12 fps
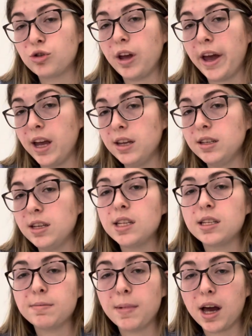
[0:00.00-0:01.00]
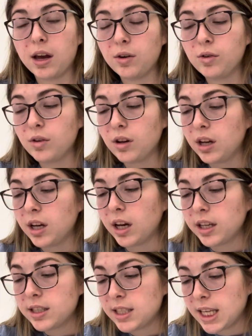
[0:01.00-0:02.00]
S is smile,
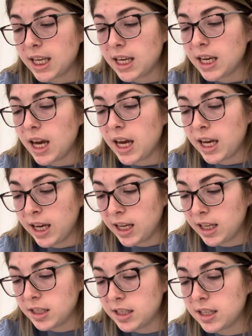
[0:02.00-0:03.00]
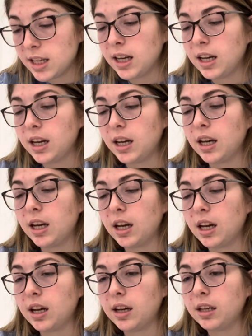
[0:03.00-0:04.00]
T is
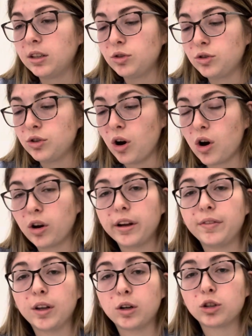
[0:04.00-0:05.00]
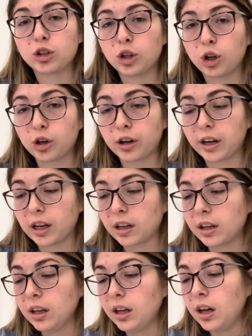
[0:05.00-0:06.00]
talk if they're
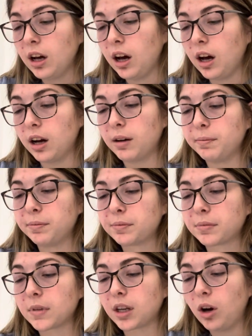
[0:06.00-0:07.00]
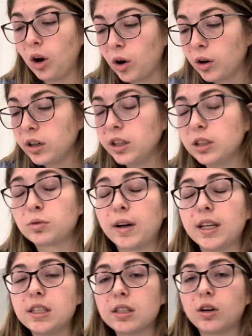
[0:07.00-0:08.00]
slurring. R is
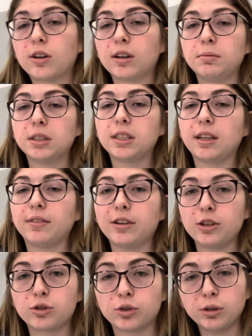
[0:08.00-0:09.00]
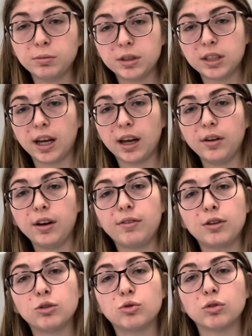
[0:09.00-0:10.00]
raise the arm to see if it droops down. If
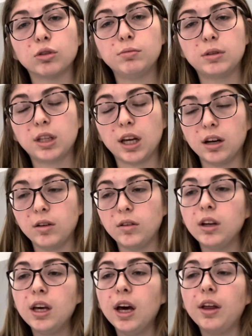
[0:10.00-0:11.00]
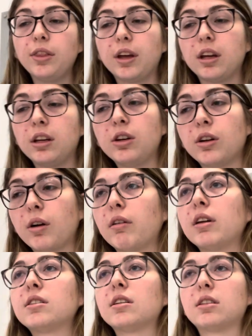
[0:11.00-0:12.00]
it droops down, then you know
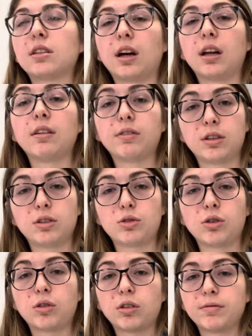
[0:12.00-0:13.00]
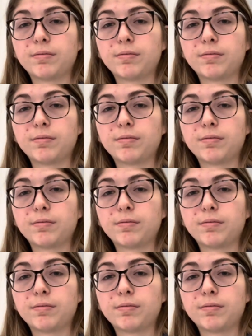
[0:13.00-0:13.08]
it's a sign of a stroke.